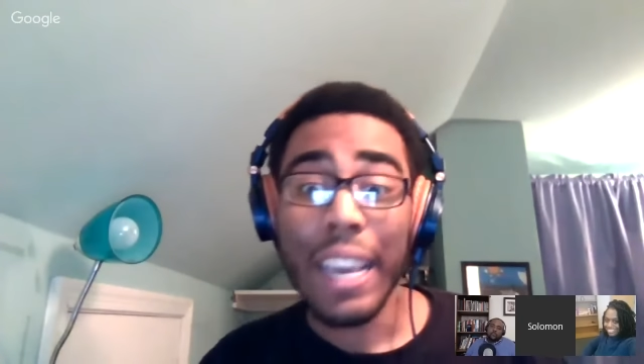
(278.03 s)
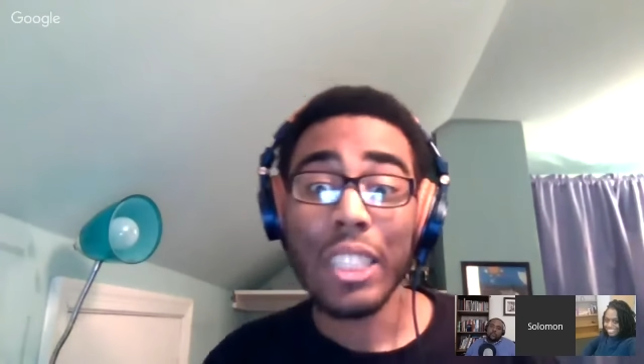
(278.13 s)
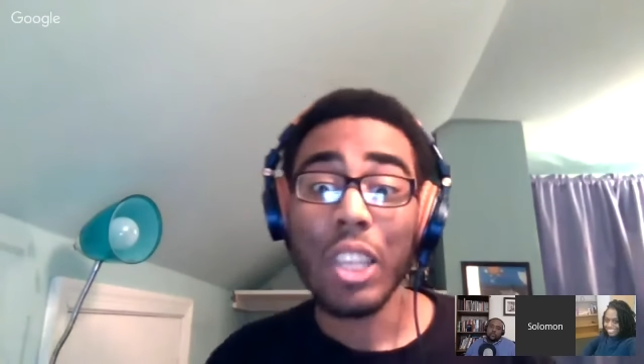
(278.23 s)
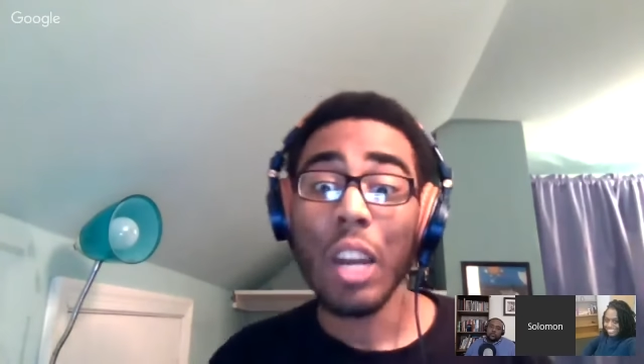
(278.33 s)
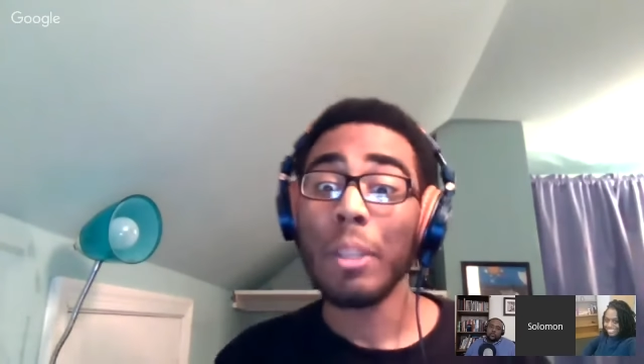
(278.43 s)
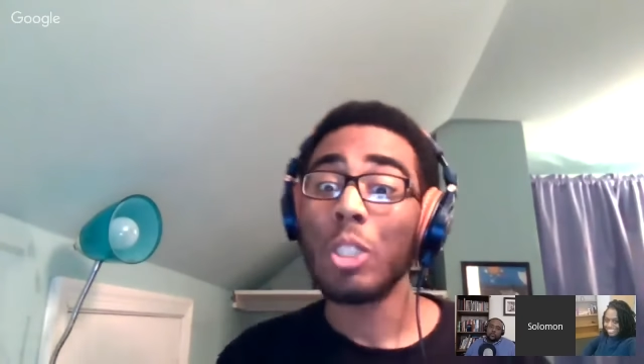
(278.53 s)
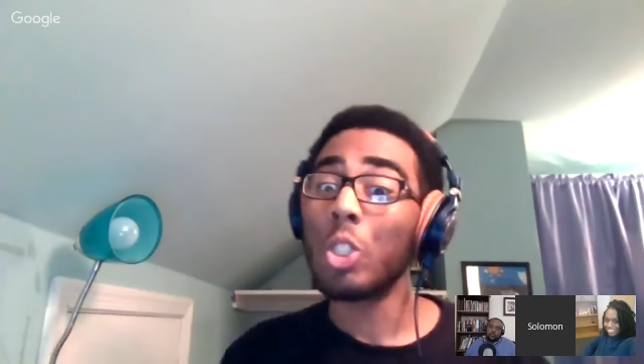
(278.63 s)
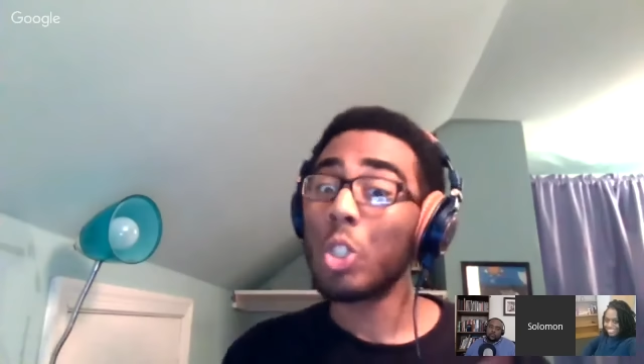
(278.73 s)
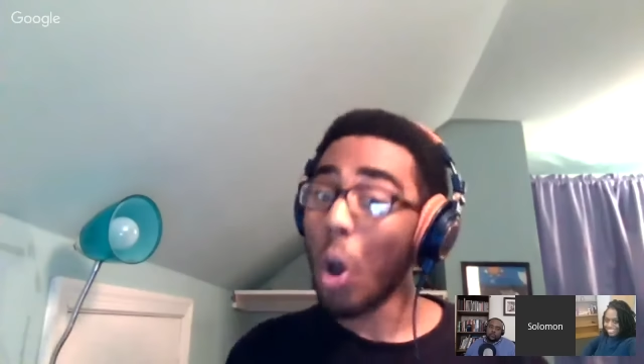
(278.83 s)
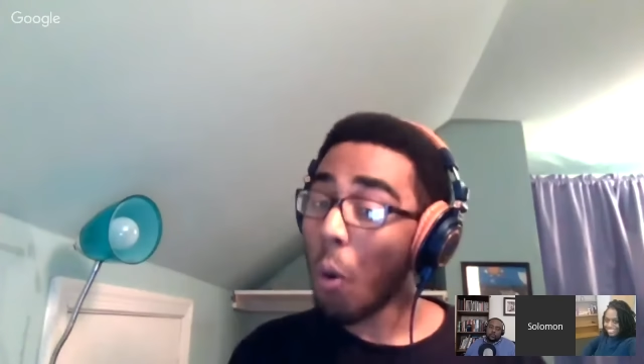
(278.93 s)
it's going to be
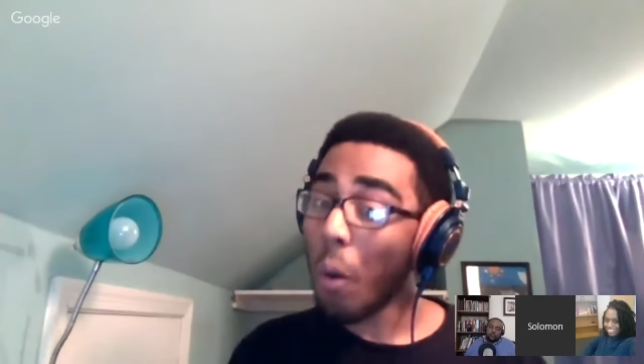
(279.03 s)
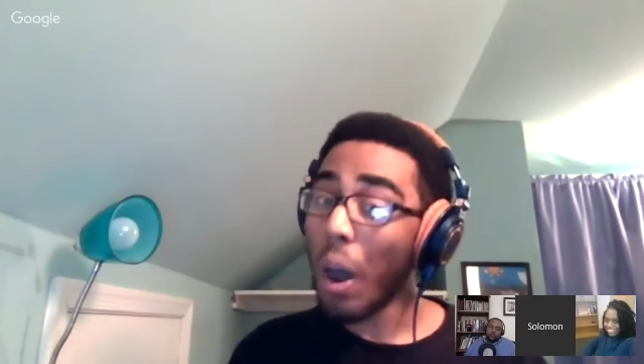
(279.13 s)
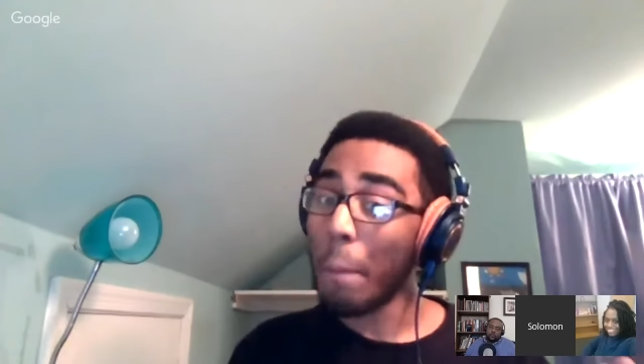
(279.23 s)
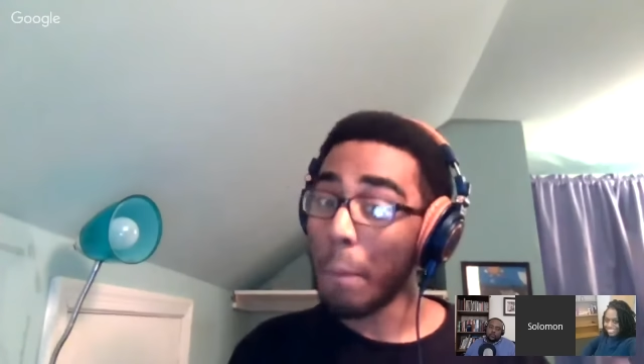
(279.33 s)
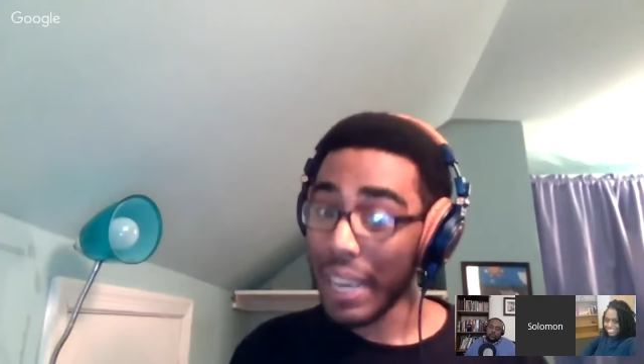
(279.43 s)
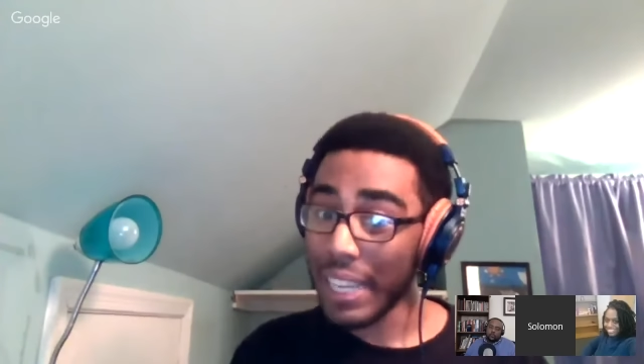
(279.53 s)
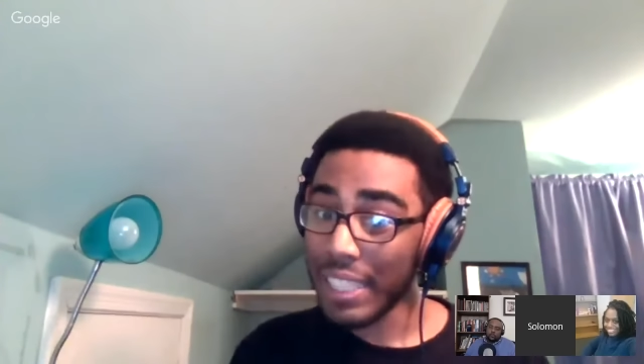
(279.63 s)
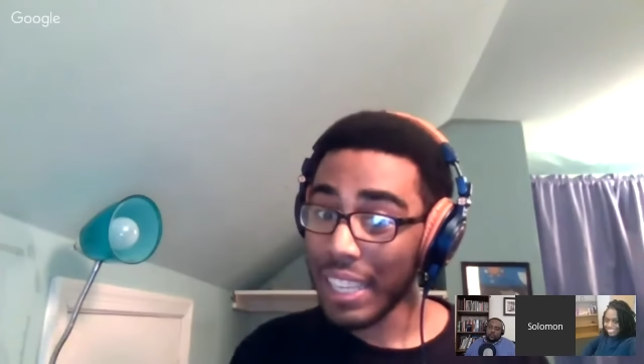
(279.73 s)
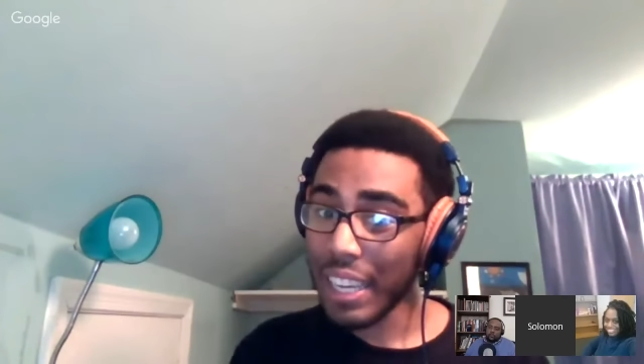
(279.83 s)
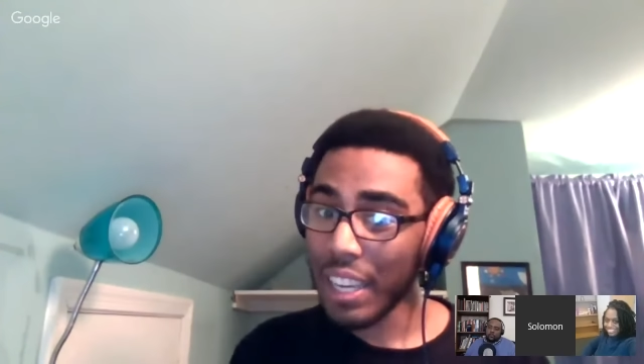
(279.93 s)
so
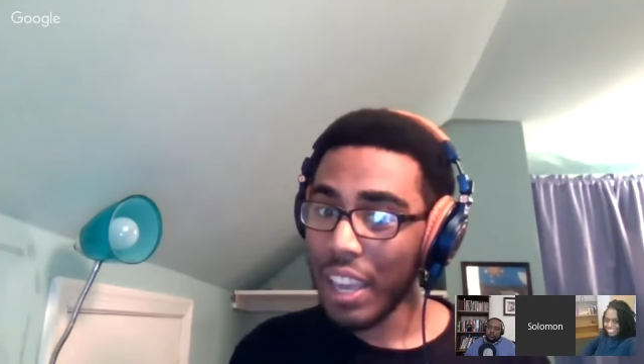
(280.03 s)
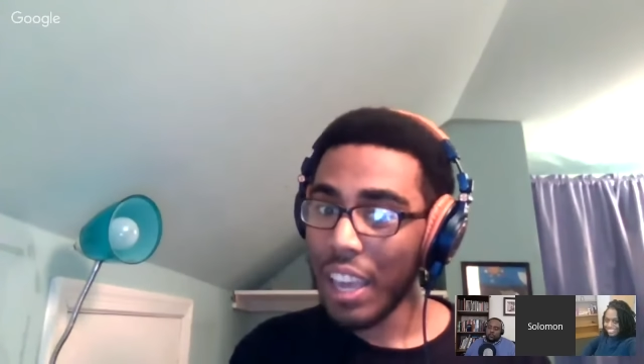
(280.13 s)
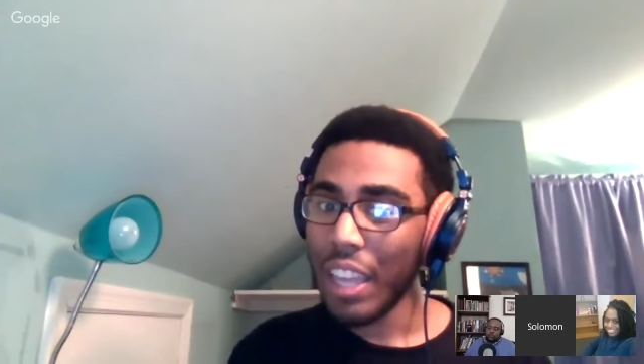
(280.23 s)
amazing